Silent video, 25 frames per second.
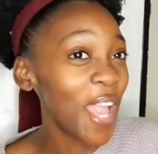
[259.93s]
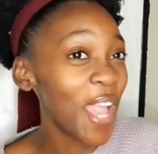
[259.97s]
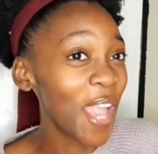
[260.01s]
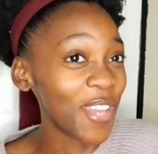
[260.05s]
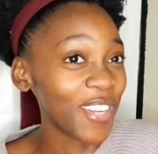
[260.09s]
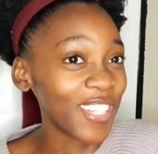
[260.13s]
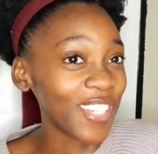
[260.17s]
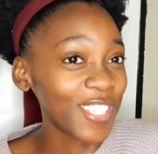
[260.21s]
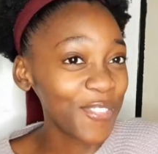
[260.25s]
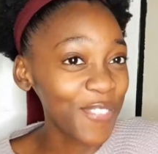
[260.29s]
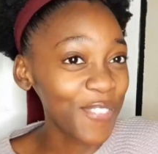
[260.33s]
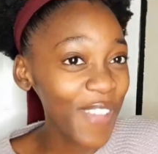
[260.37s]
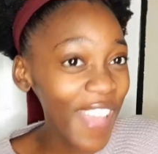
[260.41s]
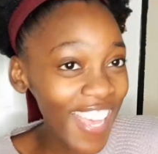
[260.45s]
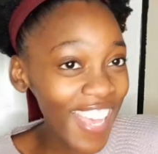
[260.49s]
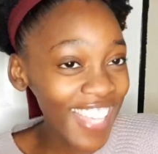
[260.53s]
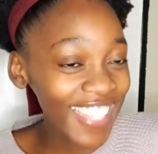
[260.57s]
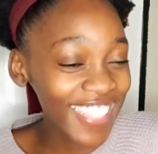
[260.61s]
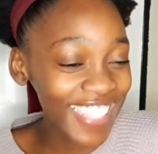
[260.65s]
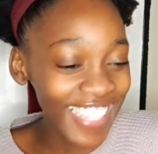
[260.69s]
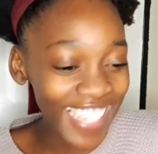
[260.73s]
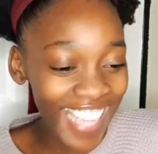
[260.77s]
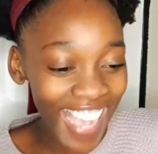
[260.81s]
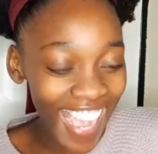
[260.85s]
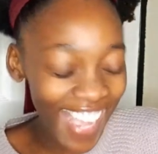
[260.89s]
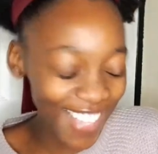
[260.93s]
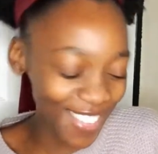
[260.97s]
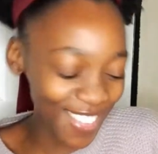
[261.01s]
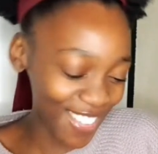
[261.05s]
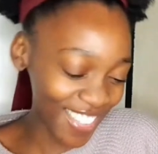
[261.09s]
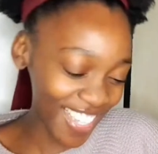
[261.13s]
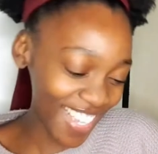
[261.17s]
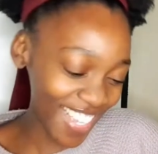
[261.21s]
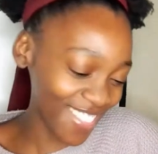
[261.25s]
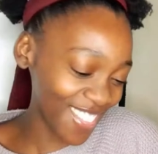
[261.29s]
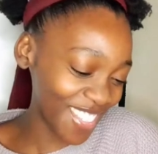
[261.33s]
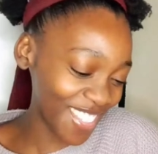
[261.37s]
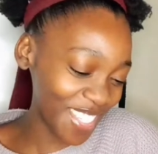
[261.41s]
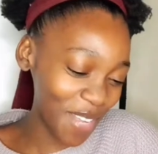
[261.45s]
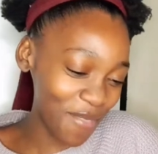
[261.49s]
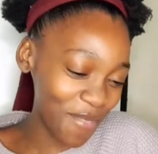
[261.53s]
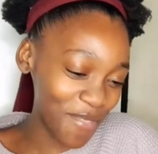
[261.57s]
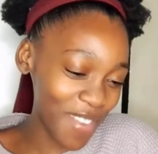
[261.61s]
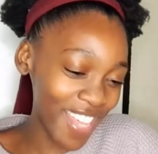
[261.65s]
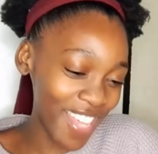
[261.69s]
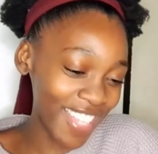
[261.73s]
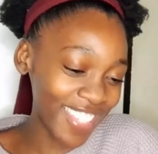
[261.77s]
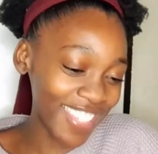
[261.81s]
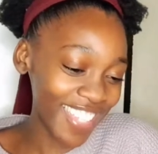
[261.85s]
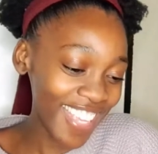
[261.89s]
It was fancy, guys. You signed with
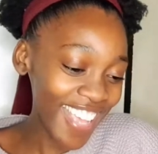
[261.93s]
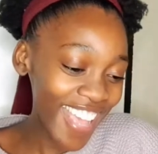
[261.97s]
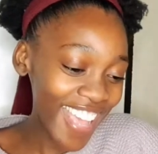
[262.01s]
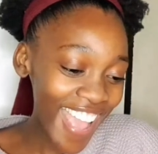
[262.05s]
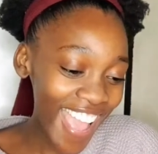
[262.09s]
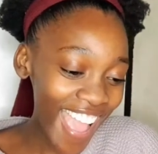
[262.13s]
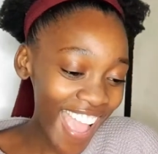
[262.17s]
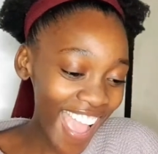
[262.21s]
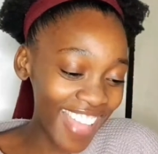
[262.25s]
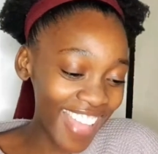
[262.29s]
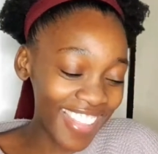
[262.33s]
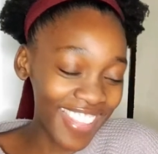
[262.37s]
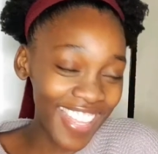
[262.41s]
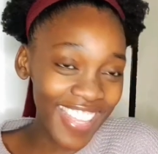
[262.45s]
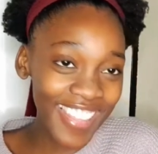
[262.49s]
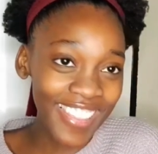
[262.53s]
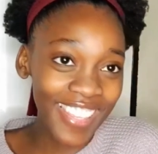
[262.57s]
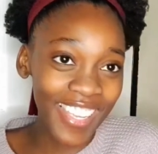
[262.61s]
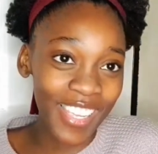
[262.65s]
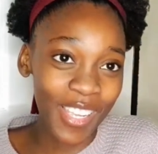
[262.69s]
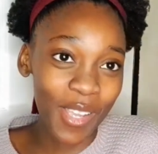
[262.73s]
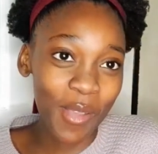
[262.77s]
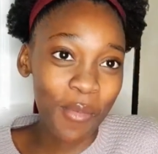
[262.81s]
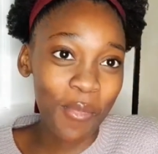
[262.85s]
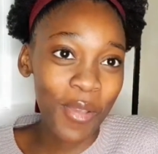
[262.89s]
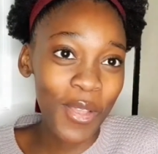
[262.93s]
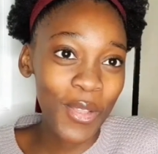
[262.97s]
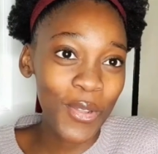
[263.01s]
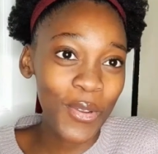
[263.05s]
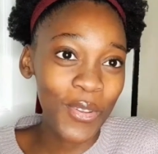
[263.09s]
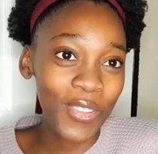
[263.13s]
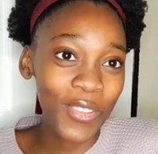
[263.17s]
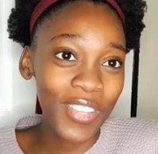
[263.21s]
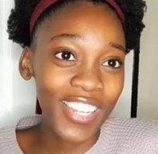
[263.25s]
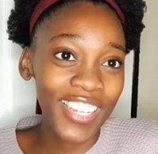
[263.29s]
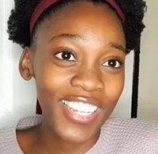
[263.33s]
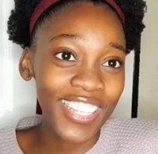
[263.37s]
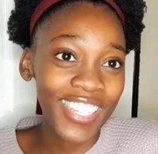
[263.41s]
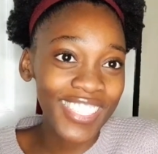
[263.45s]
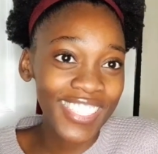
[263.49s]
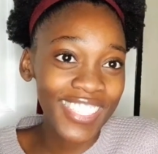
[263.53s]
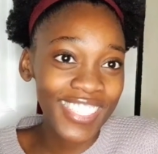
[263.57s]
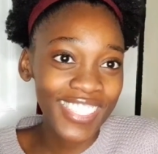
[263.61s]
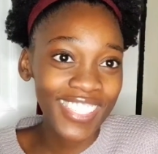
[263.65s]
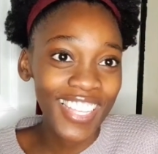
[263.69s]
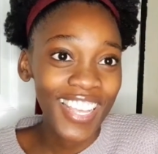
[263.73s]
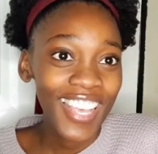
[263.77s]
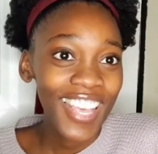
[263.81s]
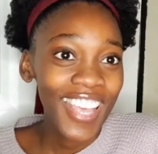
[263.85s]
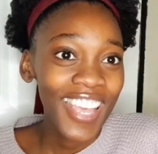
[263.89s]
tablets, and then they email you the lease.
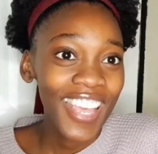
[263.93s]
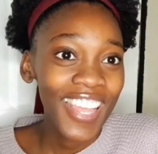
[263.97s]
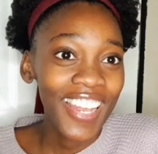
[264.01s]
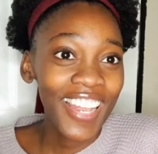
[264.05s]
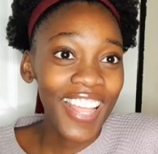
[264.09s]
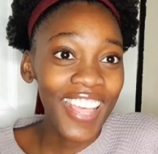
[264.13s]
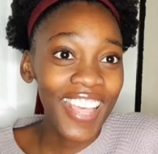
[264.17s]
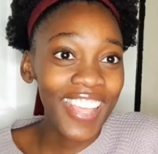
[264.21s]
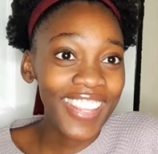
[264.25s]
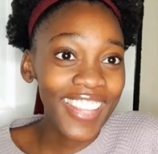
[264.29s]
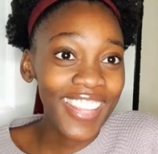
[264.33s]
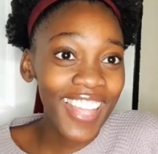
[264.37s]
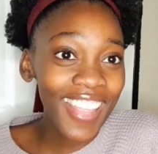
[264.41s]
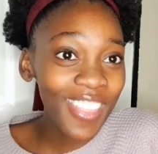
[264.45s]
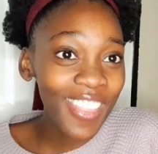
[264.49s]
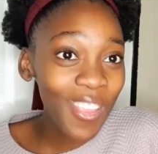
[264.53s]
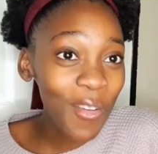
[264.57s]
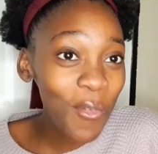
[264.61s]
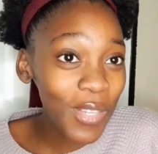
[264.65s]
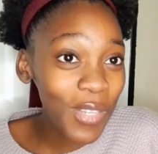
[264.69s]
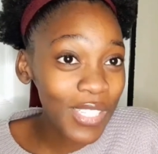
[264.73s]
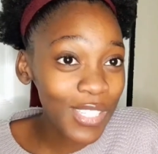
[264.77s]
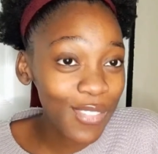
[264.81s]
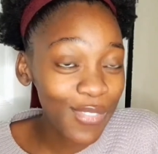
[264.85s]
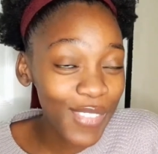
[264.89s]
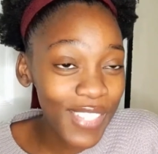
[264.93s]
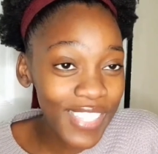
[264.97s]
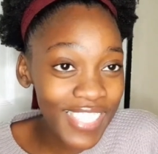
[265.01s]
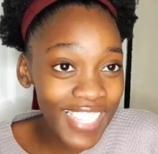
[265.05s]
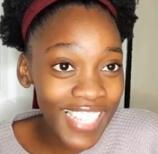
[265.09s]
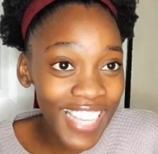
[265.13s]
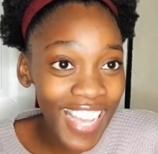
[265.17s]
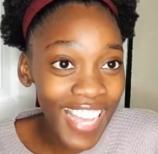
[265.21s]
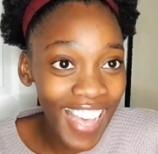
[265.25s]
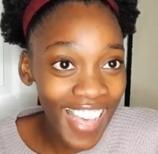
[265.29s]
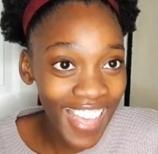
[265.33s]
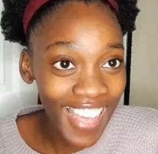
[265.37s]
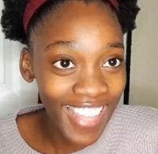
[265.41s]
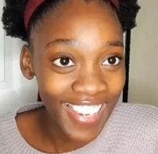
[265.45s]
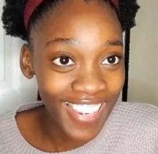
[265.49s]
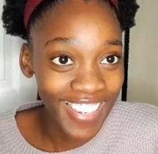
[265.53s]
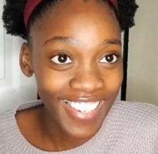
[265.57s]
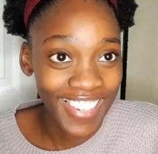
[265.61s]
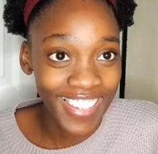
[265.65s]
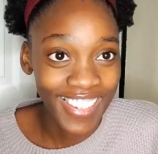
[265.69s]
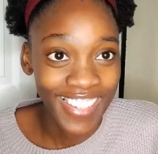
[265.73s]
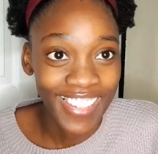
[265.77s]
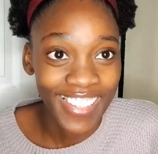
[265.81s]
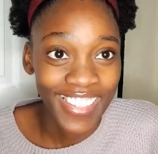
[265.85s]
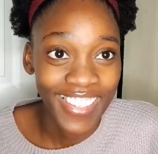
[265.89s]
Like nothing was physical.
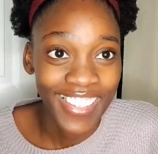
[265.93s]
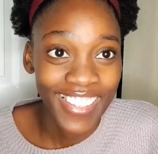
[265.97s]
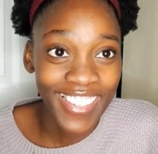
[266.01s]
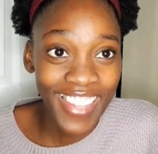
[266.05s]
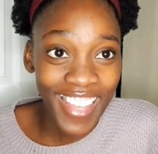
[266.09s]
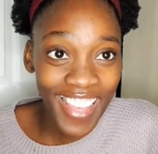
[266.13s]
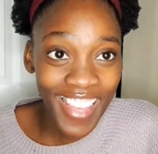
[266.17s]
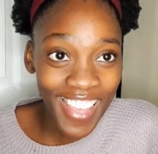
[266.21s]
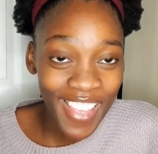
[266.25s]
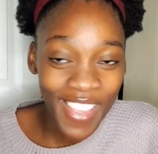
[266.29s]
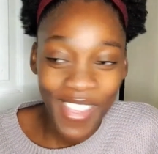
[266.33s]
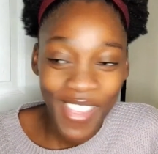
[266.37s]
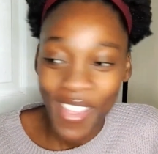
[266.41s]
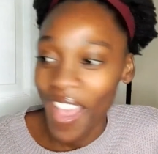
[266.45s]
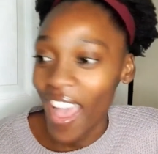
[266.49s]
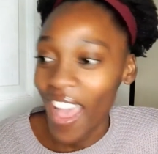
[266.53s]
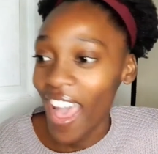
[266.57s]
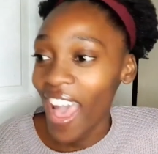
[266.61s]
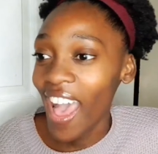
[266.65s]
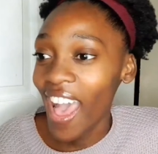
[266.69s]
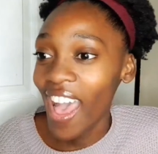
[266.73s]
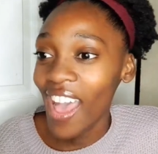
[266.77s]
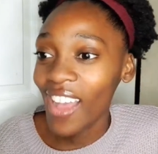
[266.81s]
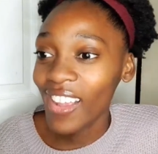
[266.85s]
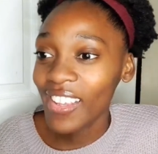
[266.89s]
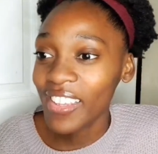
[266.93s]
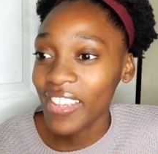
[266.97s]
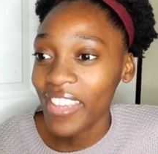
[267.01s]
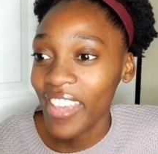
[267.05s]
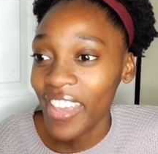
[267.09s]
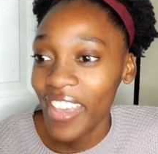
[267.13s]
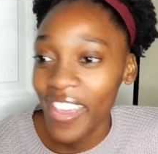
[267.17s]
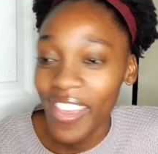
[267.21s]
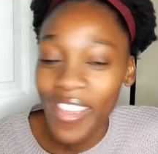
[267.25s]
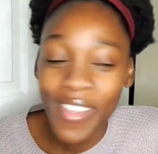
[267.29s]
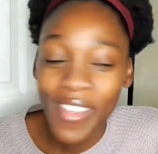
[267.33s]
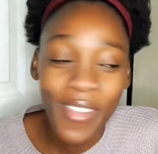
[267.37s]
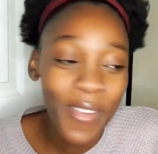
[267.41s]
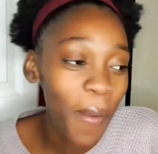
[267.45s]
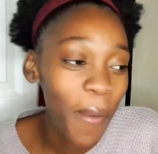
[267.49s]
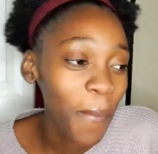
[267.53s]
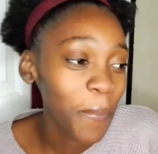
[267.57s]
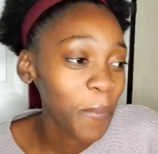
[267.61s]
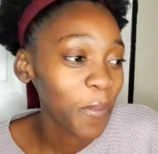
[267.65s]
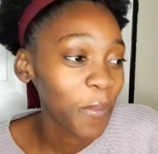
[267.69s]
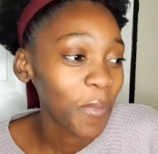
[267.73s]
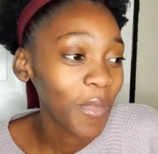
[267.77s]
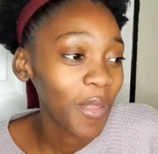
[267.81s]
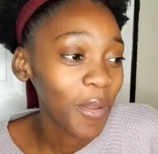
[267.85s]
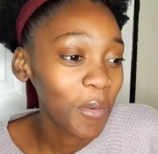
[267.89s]
Meh. Okay,
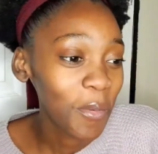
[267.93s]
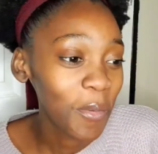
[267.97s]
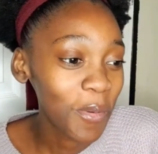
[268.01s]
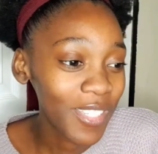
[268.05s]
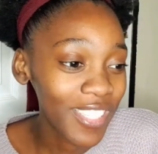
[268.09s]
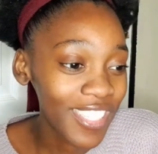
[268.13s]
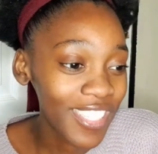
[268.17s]
we